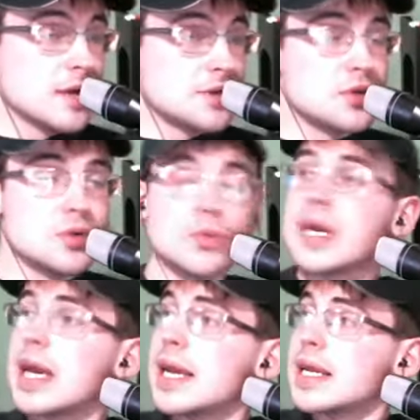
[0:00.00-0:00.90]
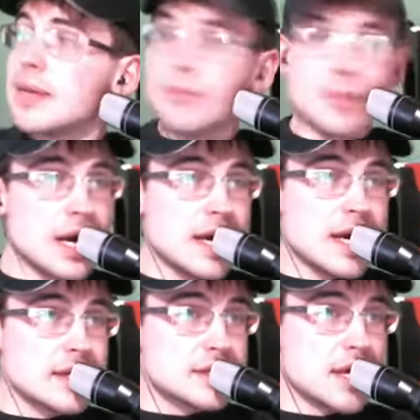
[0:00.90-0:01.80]
do what we can to get by
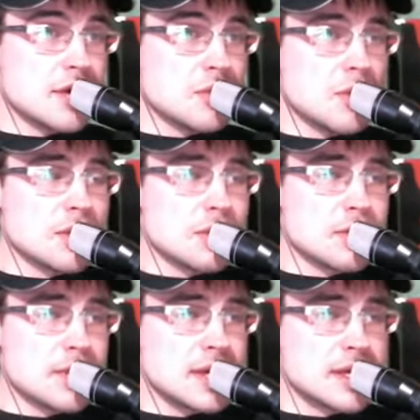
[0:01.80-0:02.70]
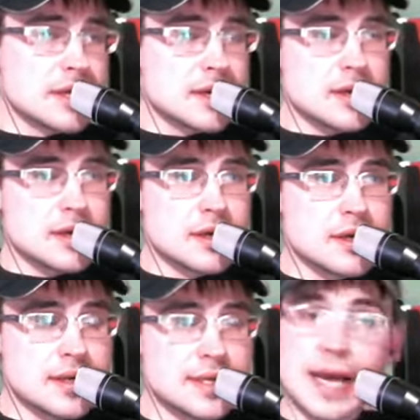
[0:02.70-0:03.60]
and stay warm. And
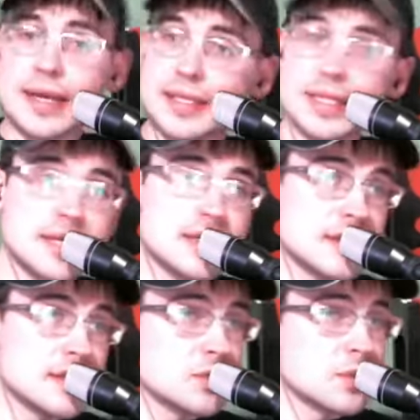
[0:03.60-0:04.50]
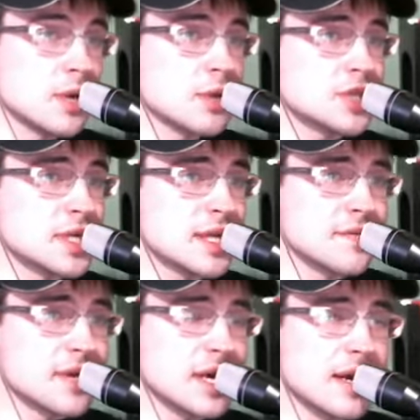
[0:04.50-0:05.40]
yeah, it stays like this where I wish I didn't
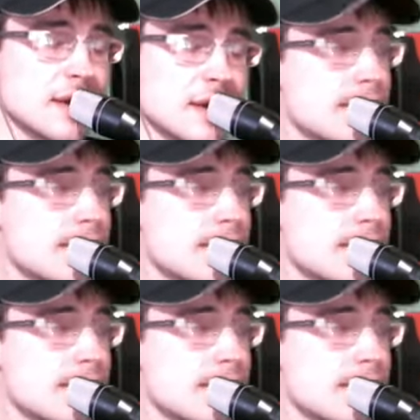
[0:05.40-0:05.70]
live in Canada.